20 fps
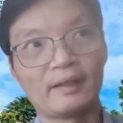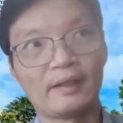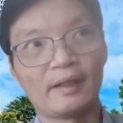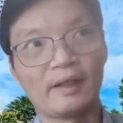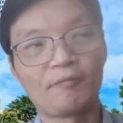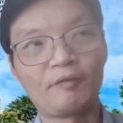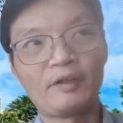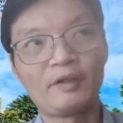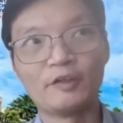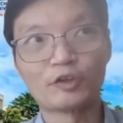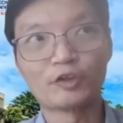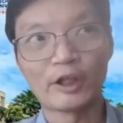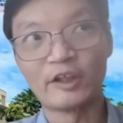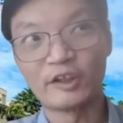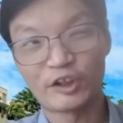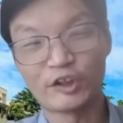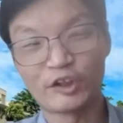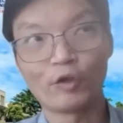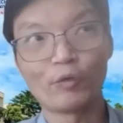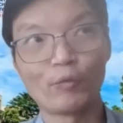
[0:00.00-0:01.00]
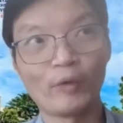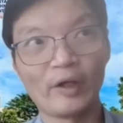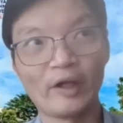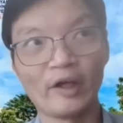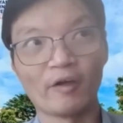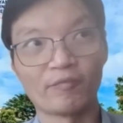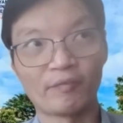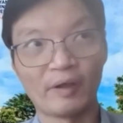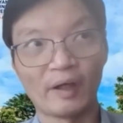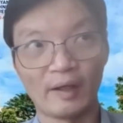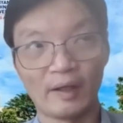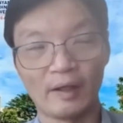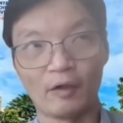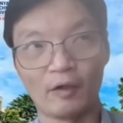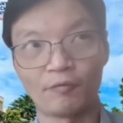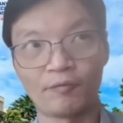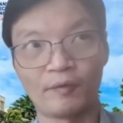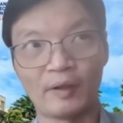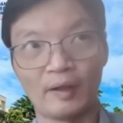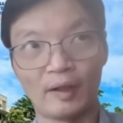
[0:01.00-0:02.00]
I think in traditional way of
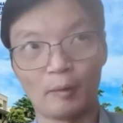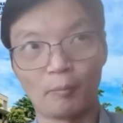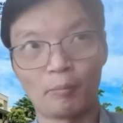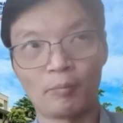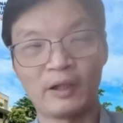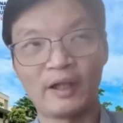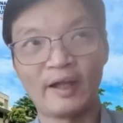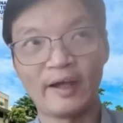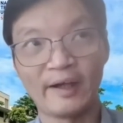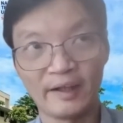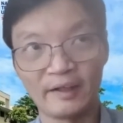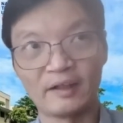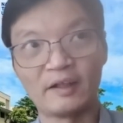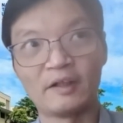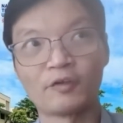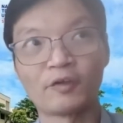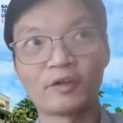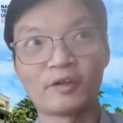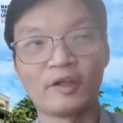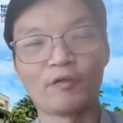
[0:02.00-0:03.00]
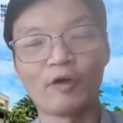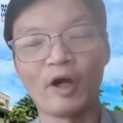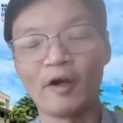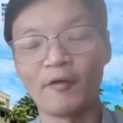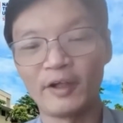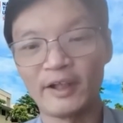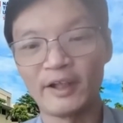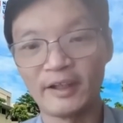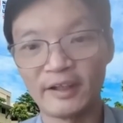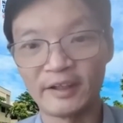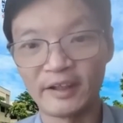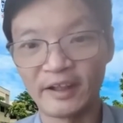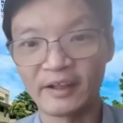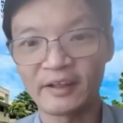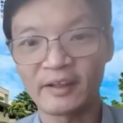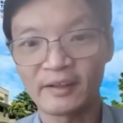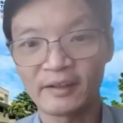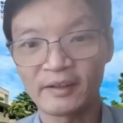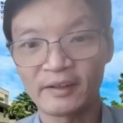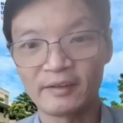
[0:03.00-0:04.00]
applying inquiry
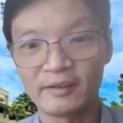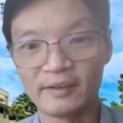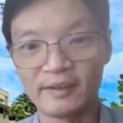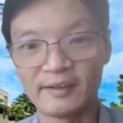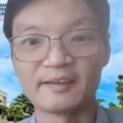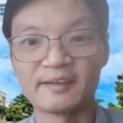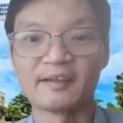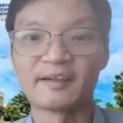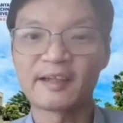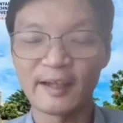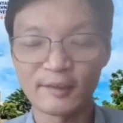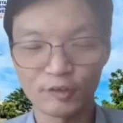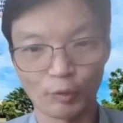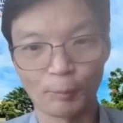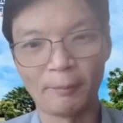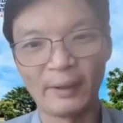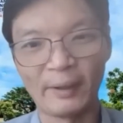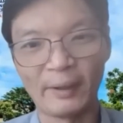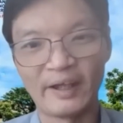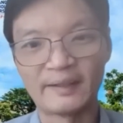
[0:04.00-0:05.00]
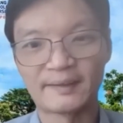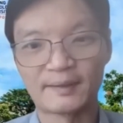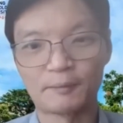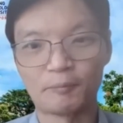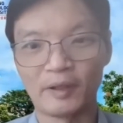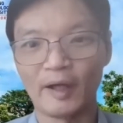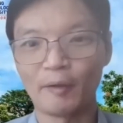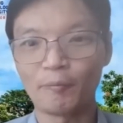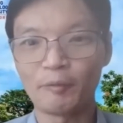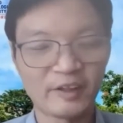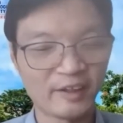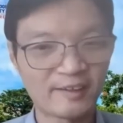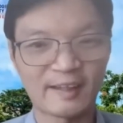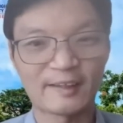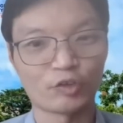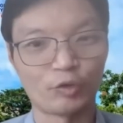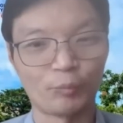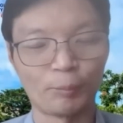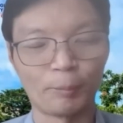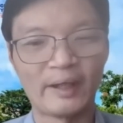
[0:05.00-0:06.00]
learning is in classroom based. Everything
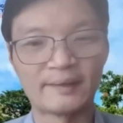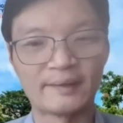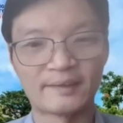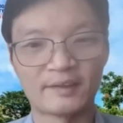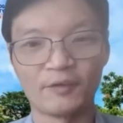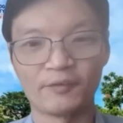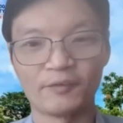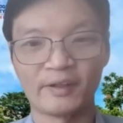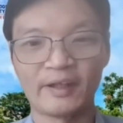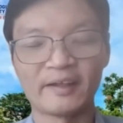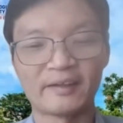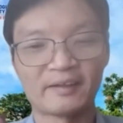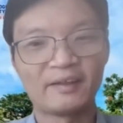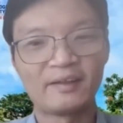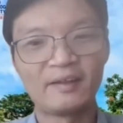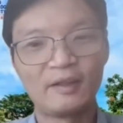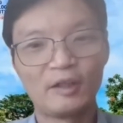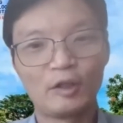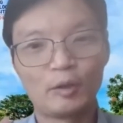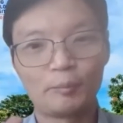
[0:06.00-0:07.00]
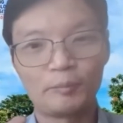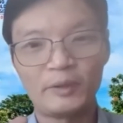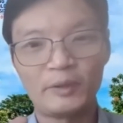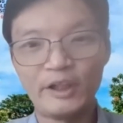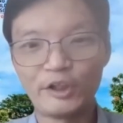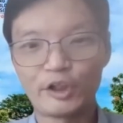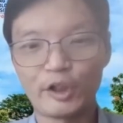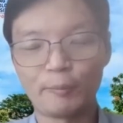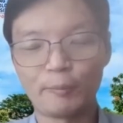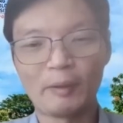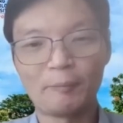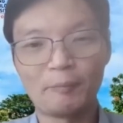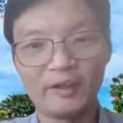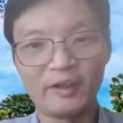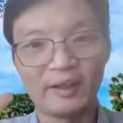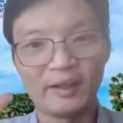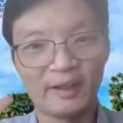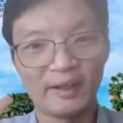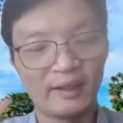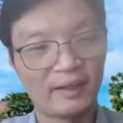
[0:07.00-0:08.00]
classroom based. You get teacher
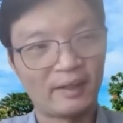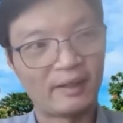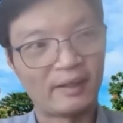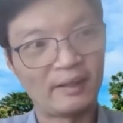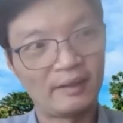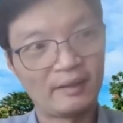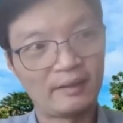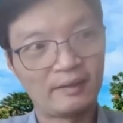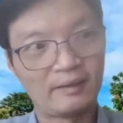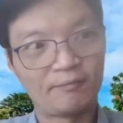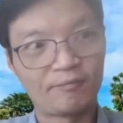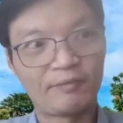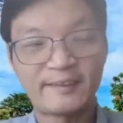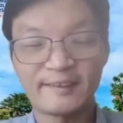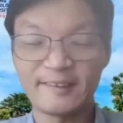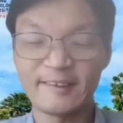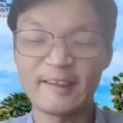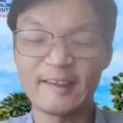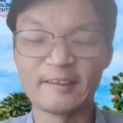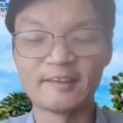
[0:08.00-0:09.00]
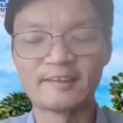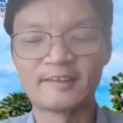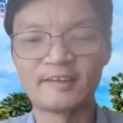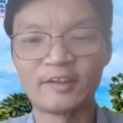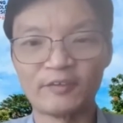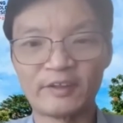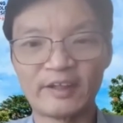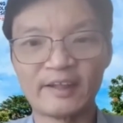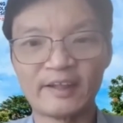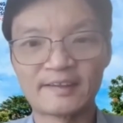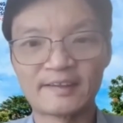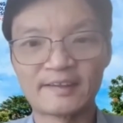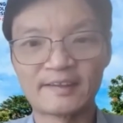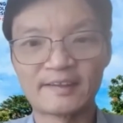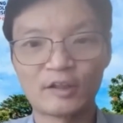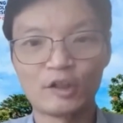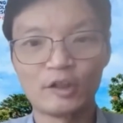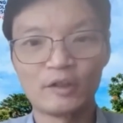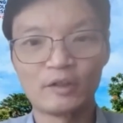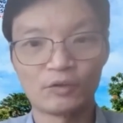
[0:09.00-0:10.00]
maybe facilitate the
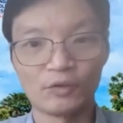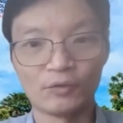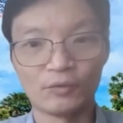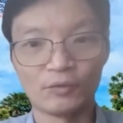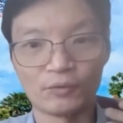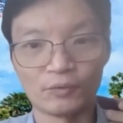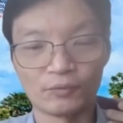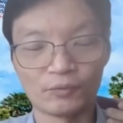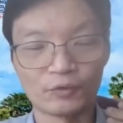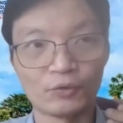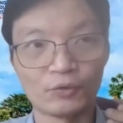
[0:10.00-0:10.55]
students to